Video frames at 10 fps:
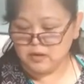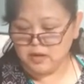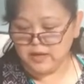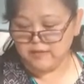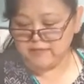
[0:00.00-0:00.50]

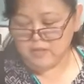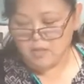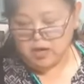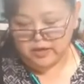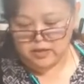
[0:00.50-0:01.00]
I have a
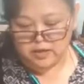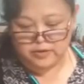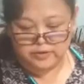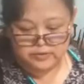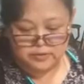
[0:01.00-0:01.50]
lot here,
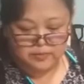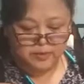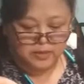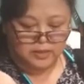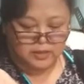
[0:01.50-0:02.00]
so I'm
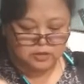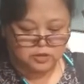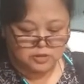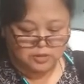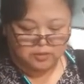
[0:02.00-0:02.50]
gonna
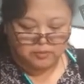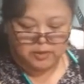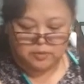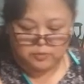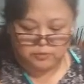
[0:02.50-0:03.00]
actually make
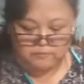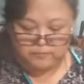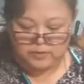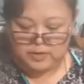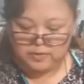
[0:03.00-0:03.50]
room for
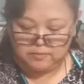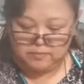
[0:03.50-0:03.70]
them